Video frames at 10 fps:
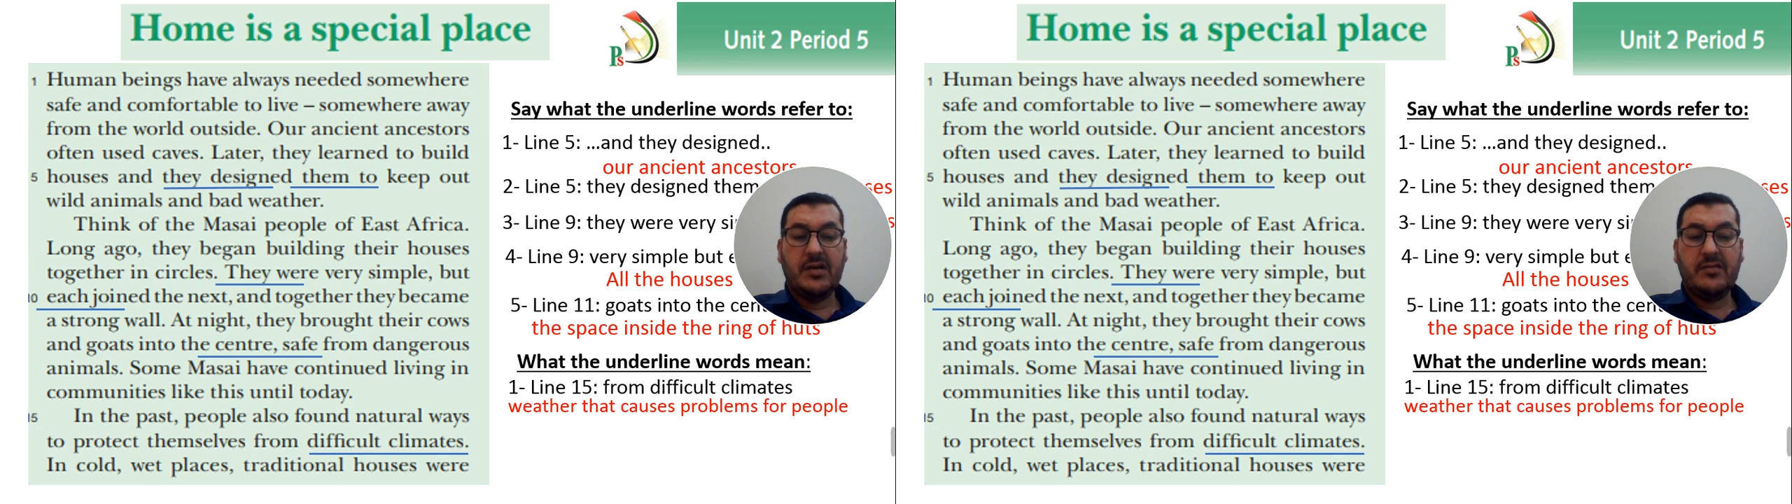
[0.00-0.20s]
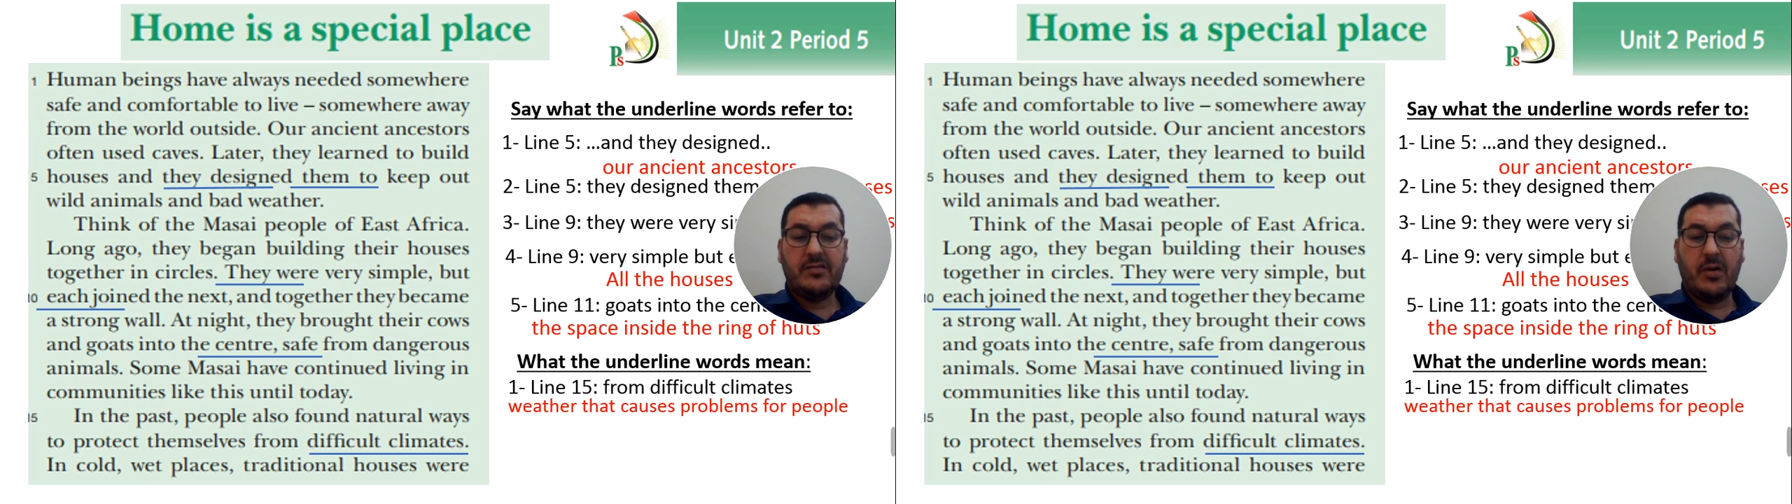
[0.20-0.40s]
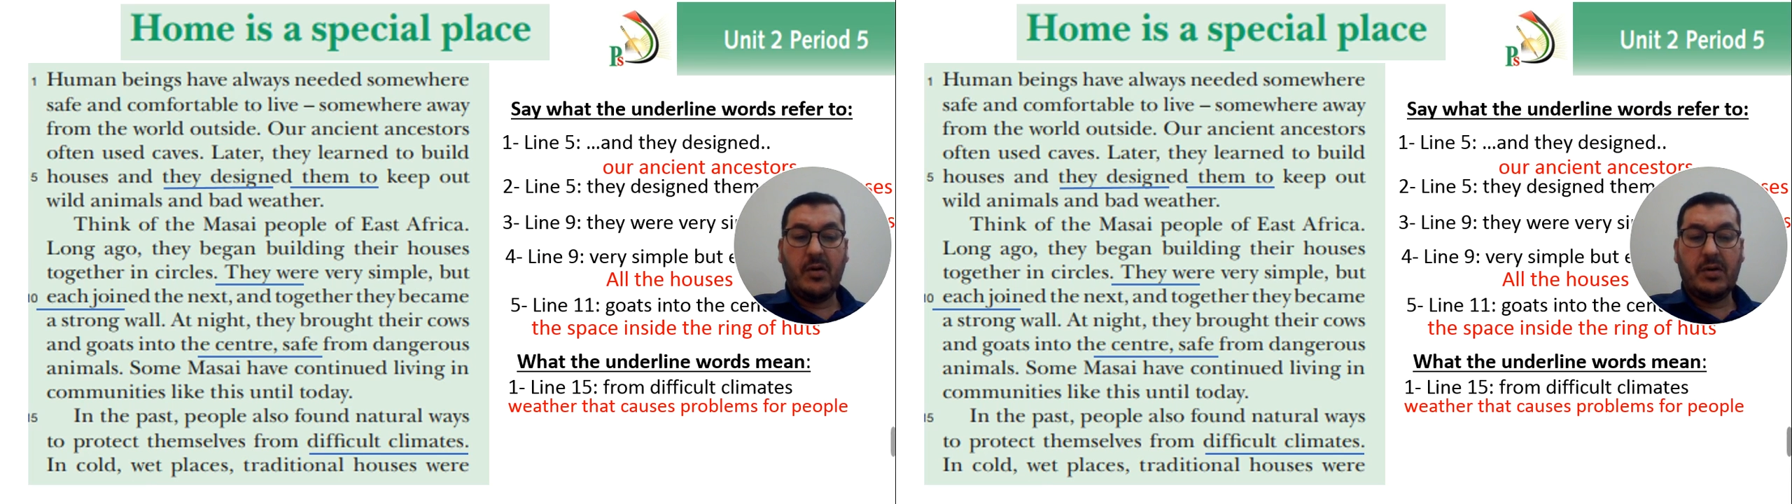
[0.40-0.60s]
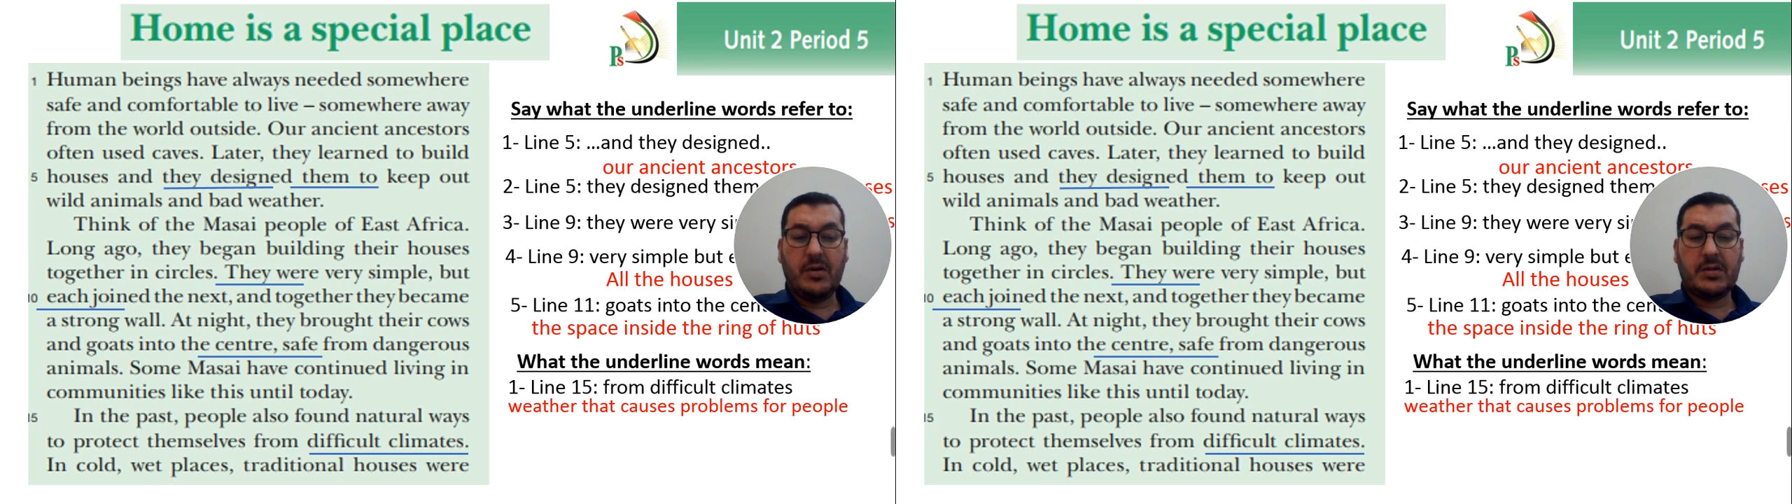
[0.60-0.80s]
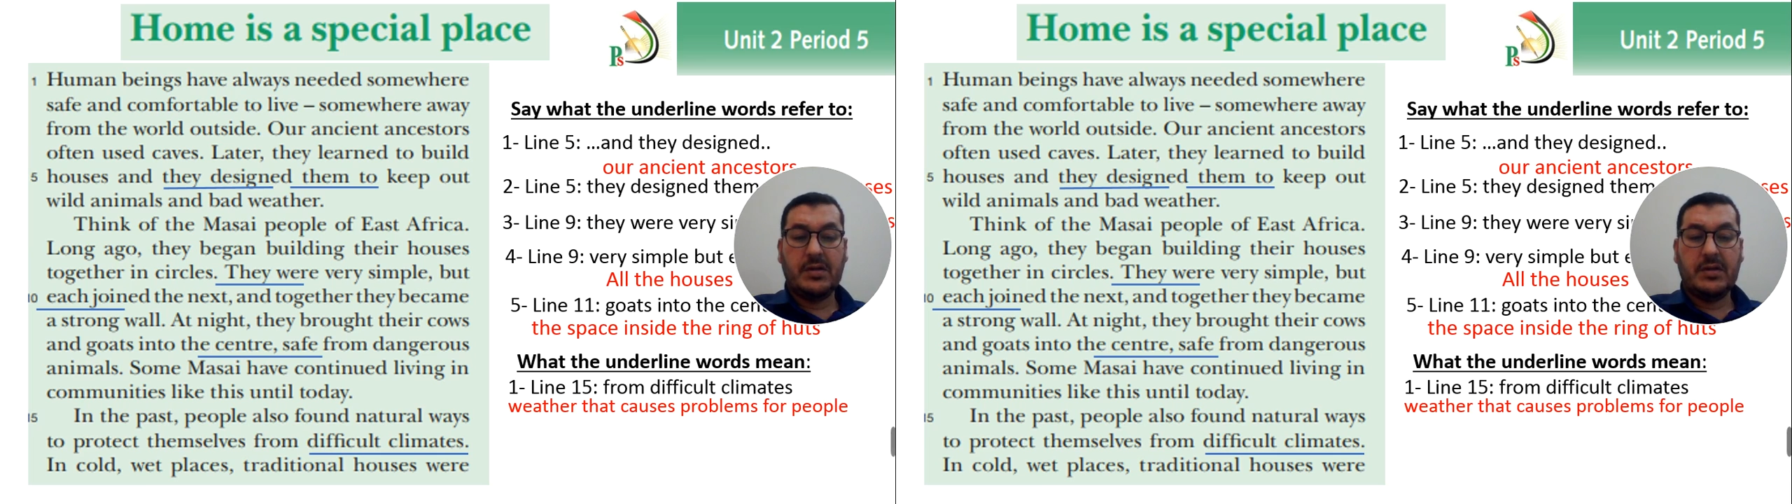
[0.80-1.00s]

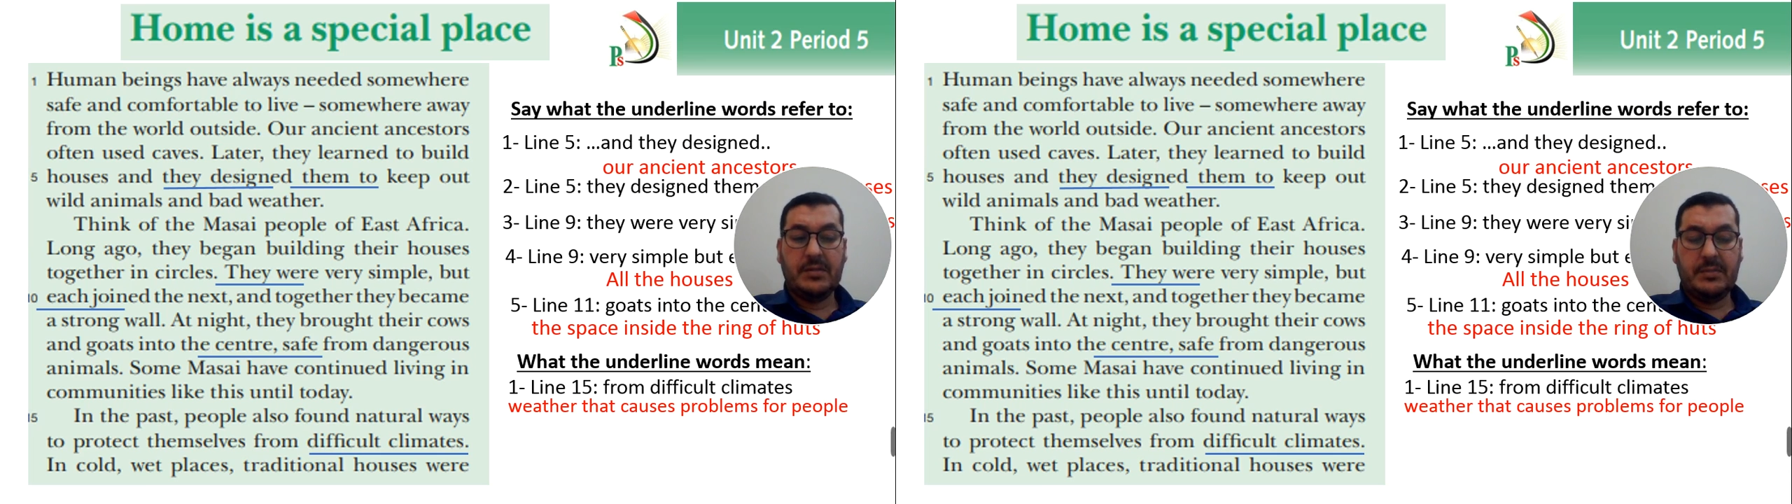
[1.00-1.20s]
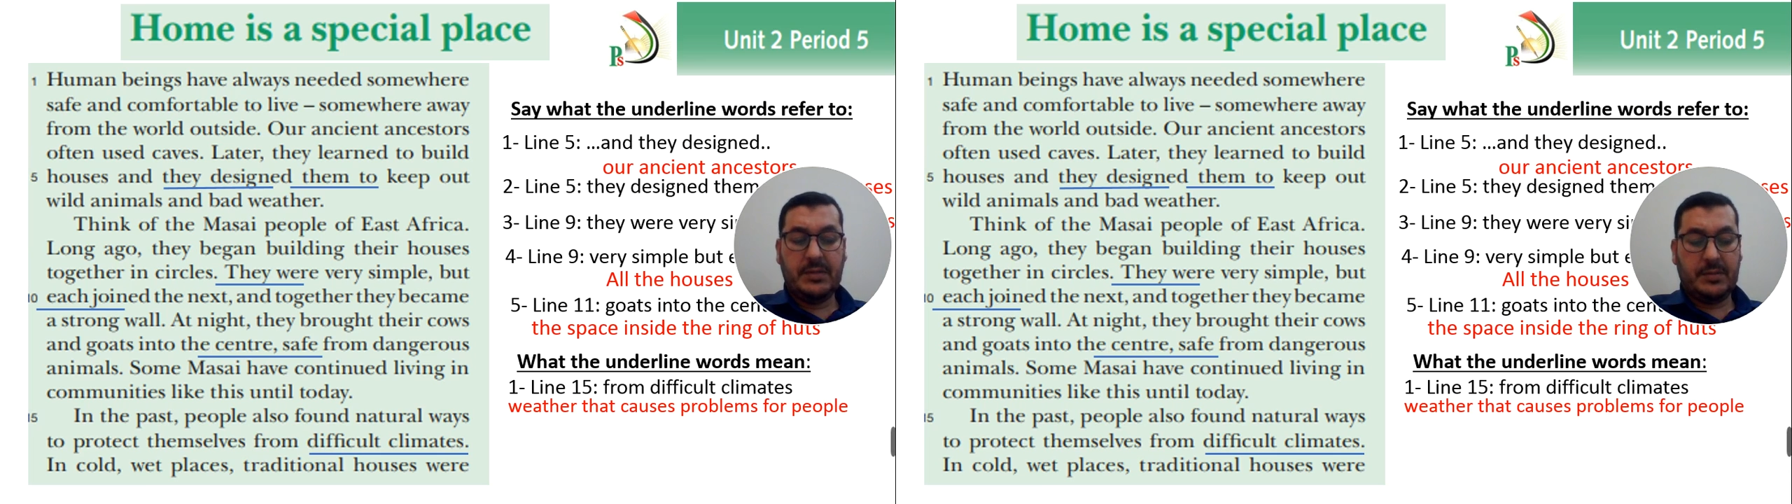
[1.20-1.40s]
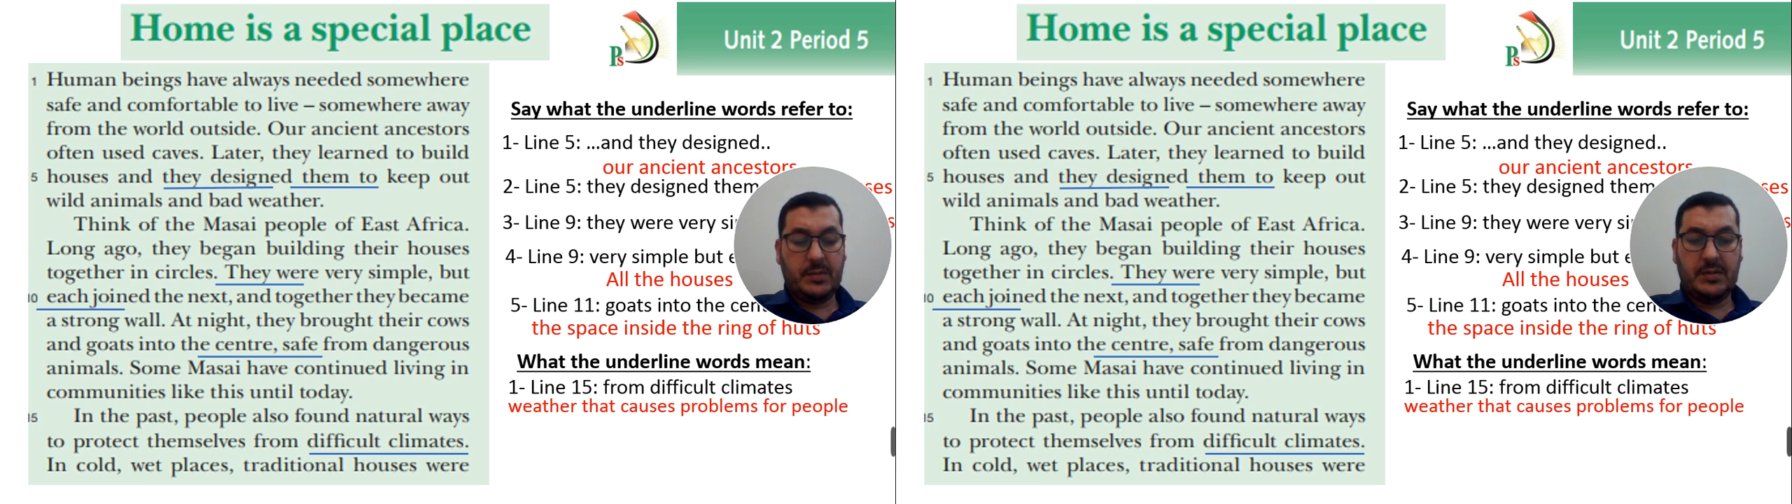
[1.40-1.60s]
for people.